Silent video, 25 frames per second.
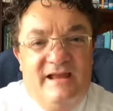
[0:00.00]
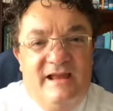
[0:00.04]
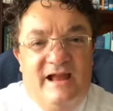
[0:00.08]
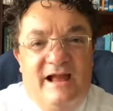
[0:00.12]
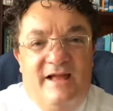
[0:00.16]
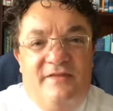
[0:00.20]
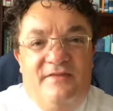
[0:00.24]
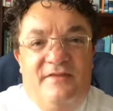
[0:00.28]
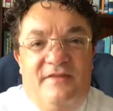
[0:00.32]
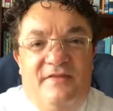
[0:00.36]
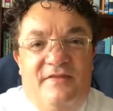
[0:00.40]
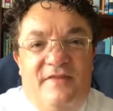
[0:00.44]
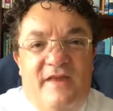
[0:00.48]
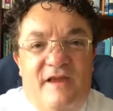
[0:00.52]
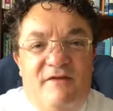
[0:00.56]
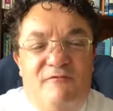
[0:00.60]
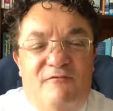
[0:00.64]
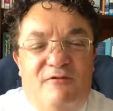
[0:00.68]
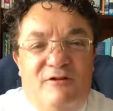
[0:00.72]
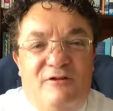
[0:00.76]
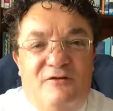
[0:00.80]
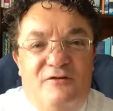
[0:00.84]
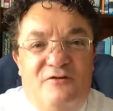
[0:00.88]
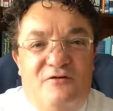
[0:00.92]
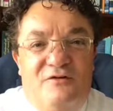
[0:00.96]
and that they
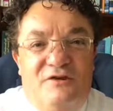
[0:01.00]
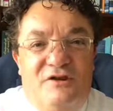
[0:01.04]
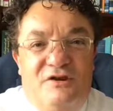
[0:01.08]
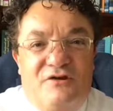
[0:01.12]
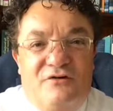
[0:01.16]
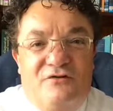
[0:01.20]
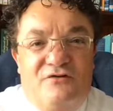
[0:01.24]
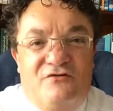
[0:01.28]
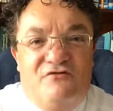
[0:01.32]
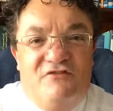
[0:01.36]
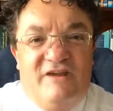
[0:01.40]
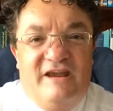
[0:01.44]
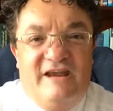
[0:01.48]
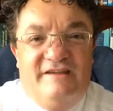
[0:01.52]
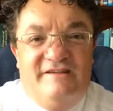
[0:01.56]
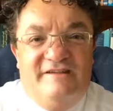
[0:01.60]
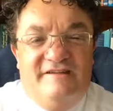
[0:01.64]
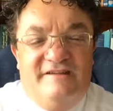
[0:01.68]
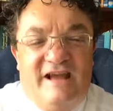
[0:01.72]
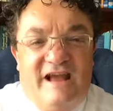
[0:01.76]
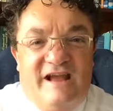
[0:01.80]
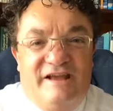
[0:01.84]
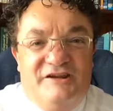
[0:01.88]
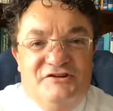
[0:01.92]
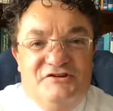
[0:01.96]
will know your
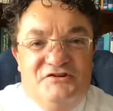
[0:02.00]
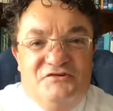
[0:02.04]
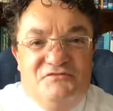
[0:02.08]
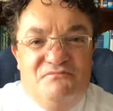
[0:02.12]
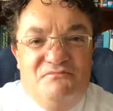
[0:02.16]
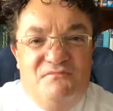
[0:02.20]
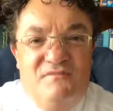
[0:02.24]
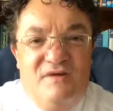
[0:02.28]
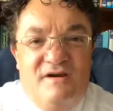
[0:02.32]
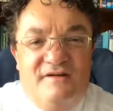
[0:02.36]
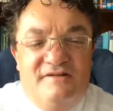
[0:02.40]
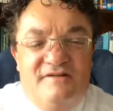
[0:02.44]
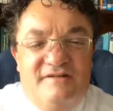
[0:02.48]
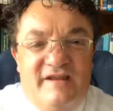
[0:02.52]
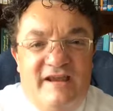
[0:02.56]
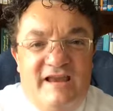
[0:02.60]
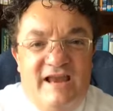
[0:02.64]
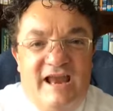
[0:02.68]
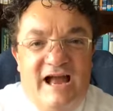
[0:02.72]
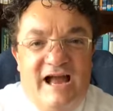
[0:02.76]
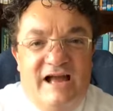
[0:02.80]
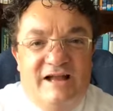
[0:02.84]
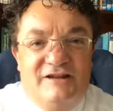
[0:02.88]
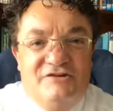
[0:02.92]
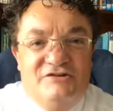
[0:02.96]
grace and your
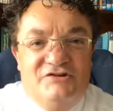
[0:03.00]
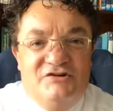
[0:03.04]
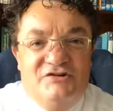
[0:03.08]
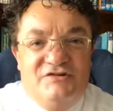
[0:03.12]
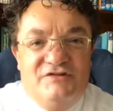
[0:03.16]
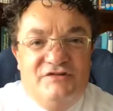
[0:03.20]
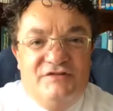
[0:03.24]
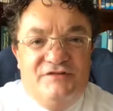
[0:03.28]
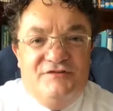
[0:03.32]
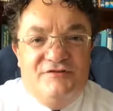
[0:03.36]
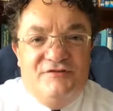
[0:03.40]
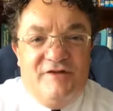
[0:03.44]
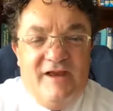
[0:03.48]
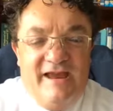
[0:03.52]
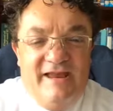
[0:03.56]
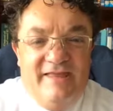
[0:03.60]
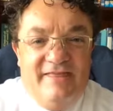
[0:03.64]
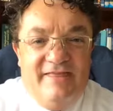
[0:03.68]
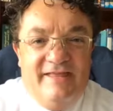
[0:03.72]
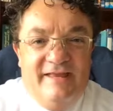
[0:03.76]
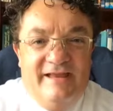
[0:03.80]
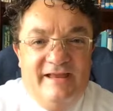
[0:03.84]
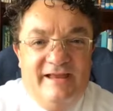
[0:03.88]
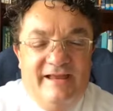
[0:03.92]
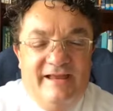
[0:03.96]
mercy and your strength.